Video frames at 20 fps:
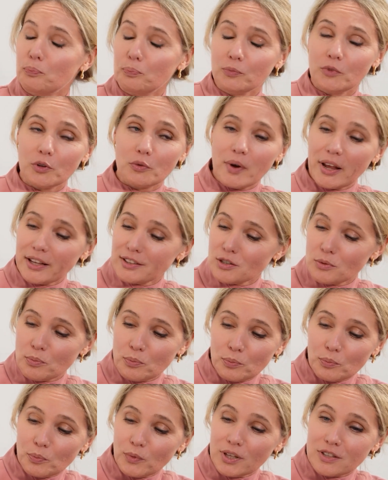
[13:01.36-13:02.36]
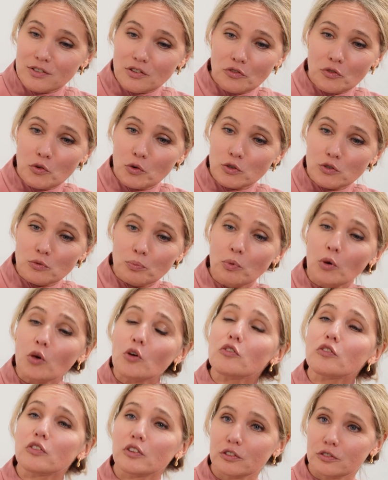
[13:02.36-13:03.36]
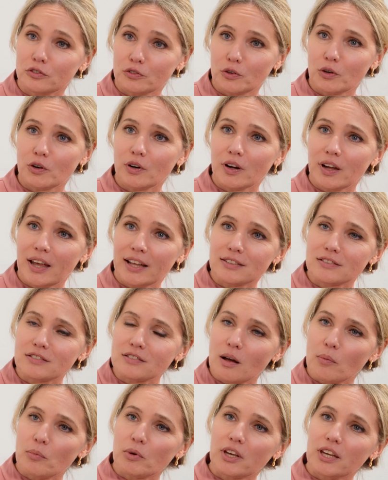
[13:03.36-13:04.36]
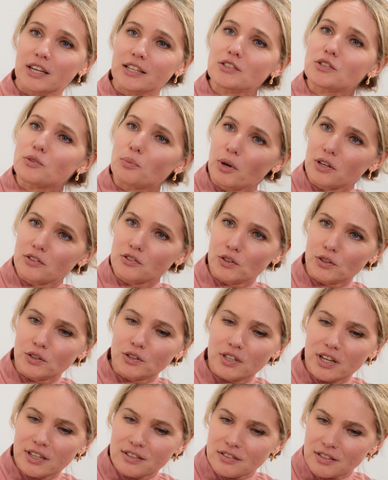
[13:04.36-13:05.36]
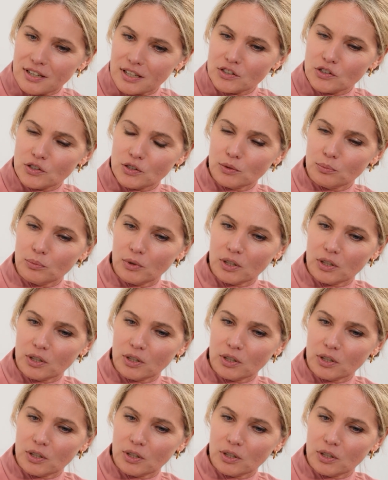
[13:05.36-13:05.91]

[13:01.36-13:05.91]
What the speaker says: the rectum is of course perfect for endoscopic intermuscular dissection,